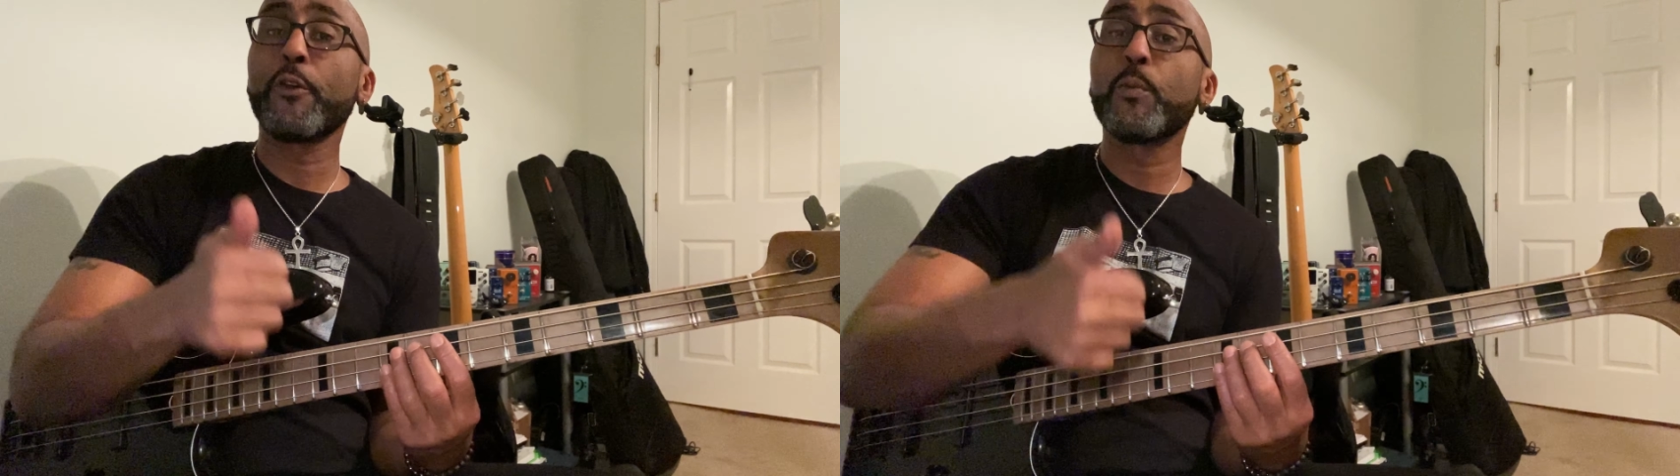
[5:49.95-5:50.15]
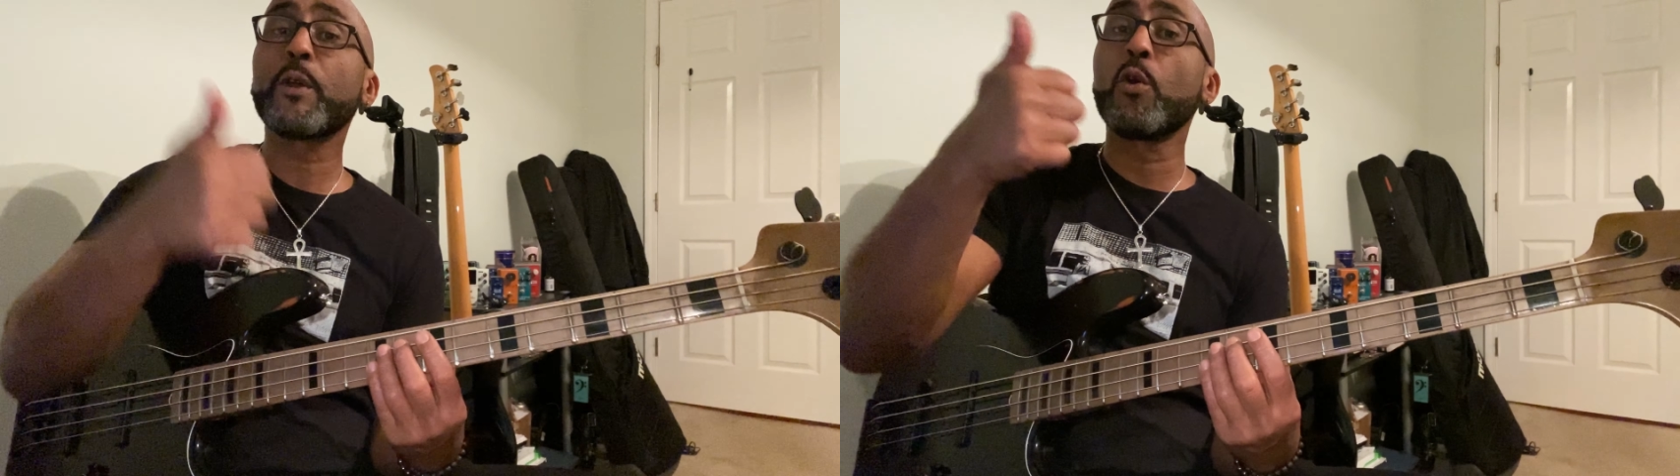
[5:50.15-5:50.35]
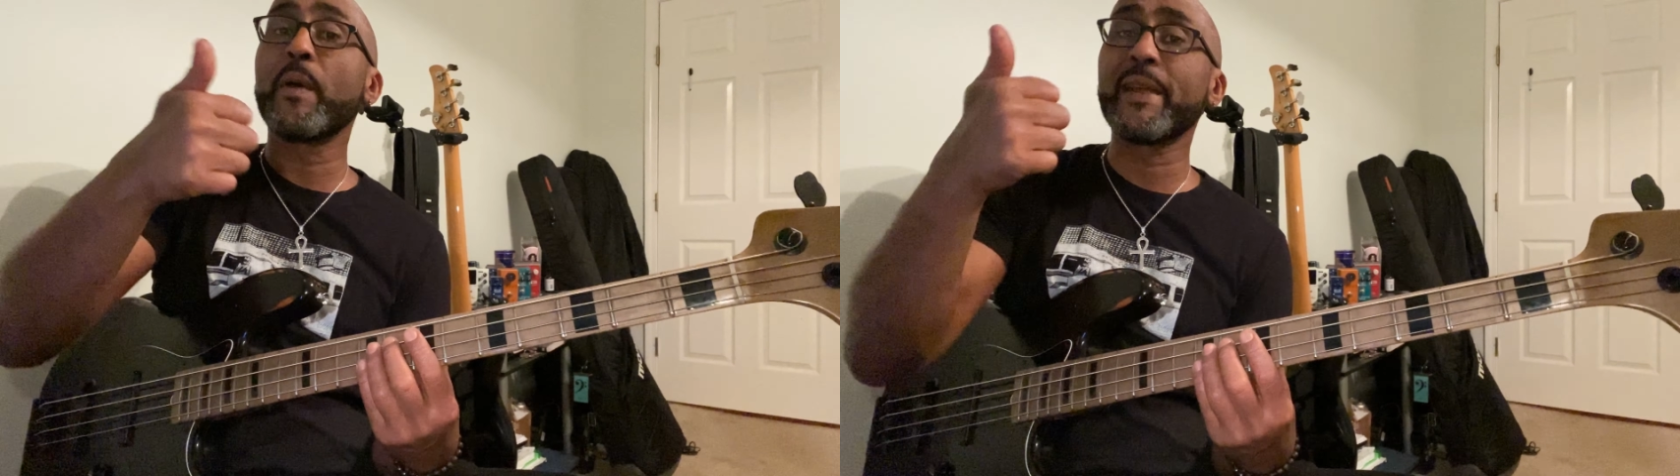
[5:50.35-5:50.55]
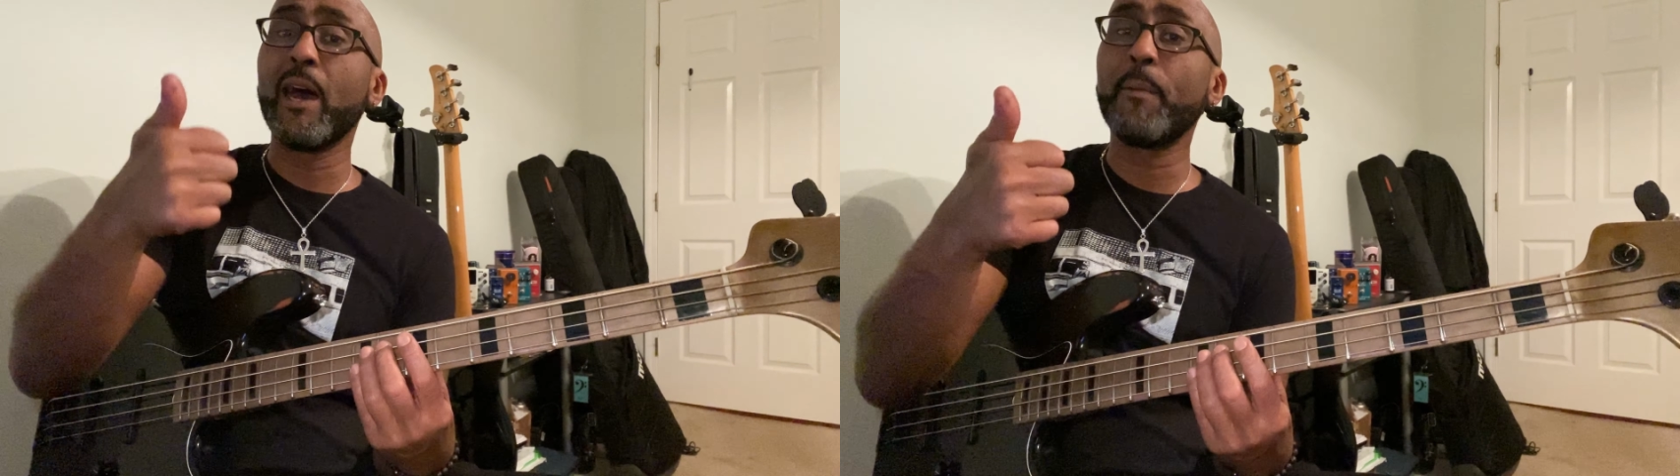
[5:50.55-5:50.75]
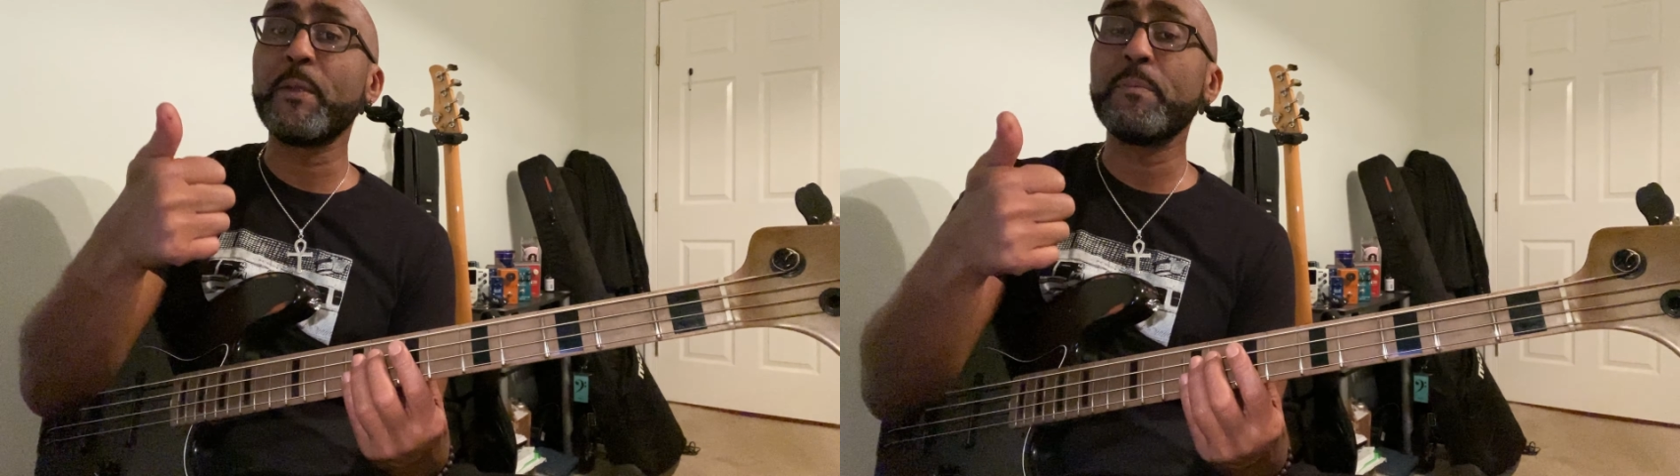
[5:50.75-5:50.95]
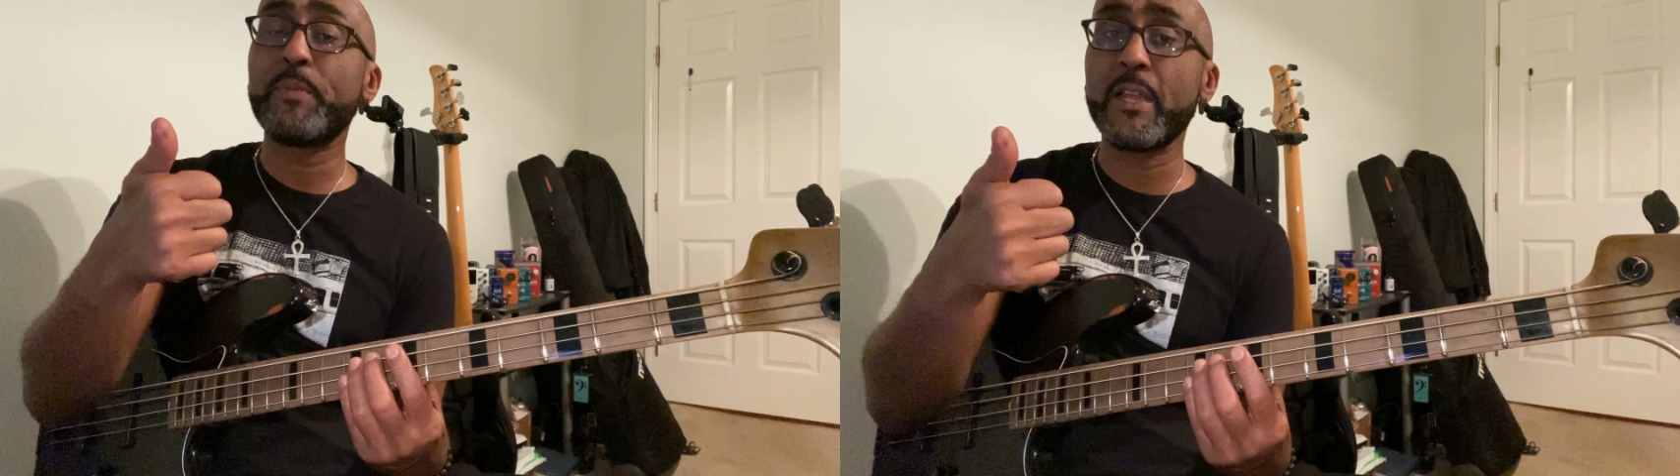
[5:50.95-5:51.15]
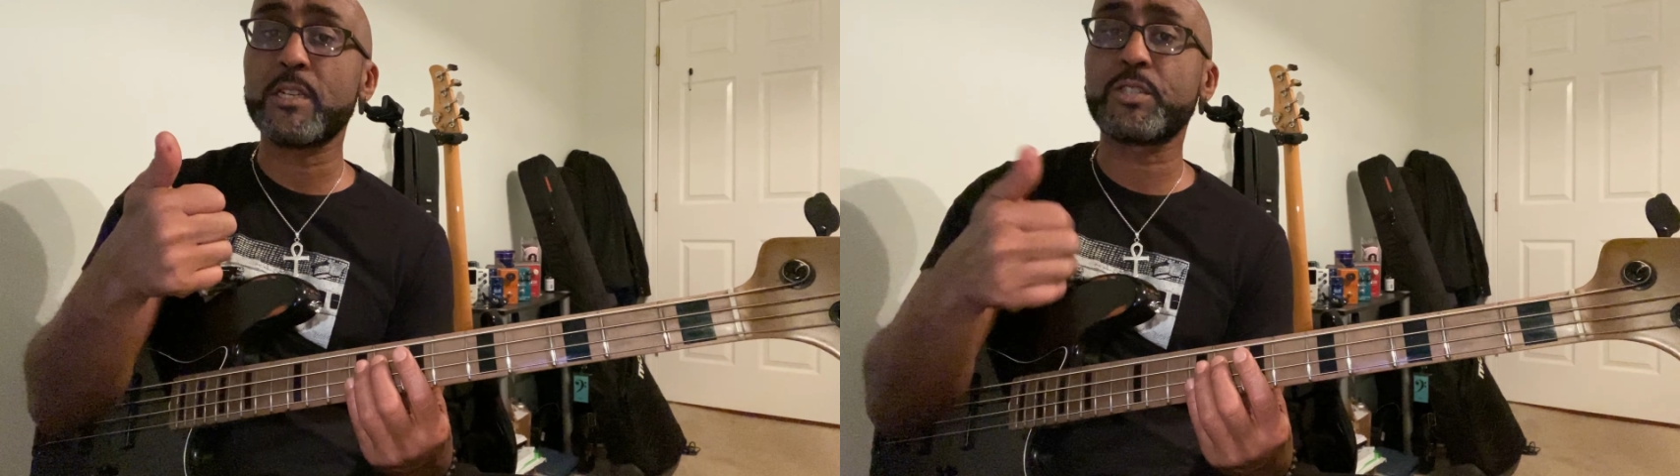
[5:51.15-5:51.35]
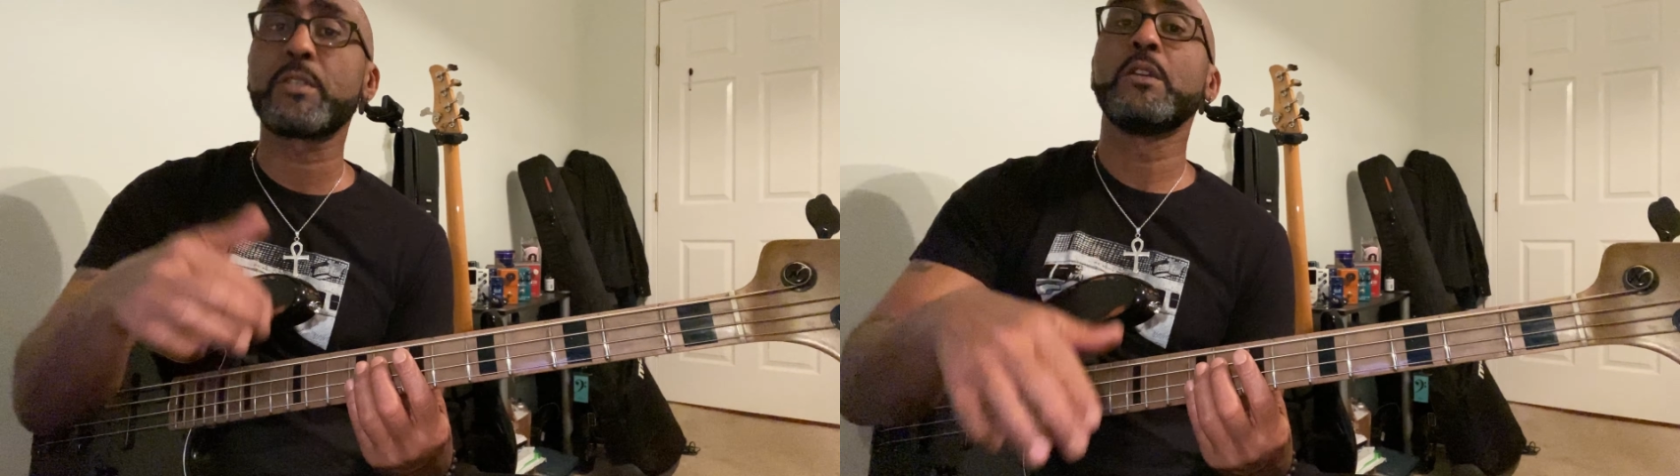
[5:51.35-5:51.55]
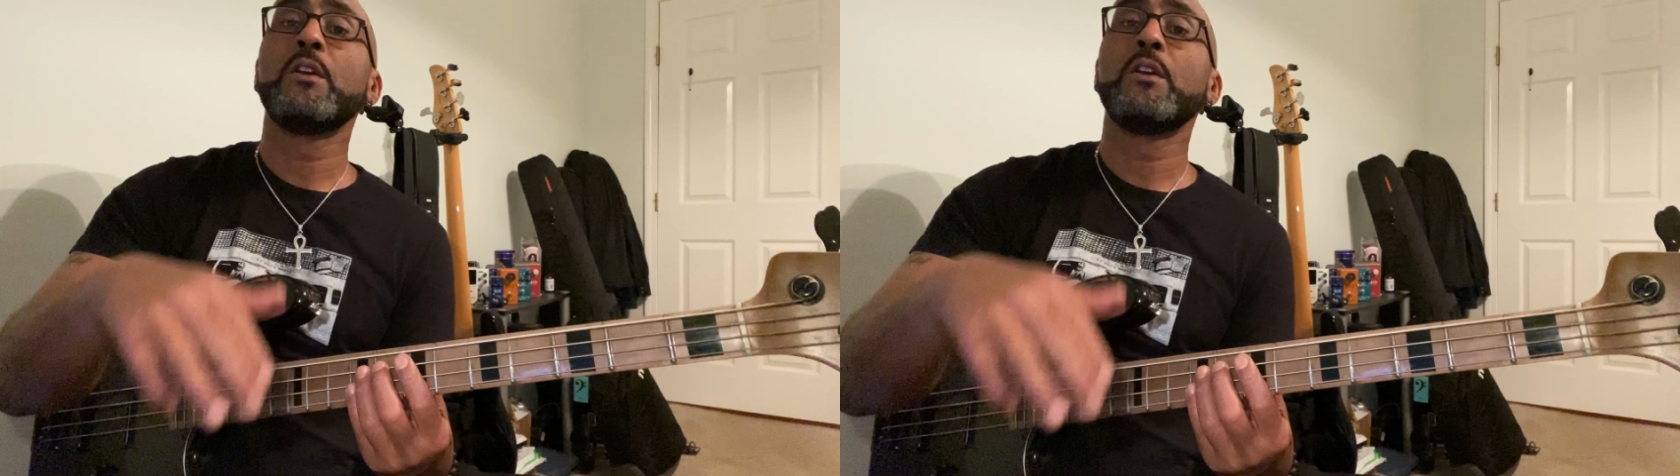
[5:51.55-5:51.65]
we're going up in pitch,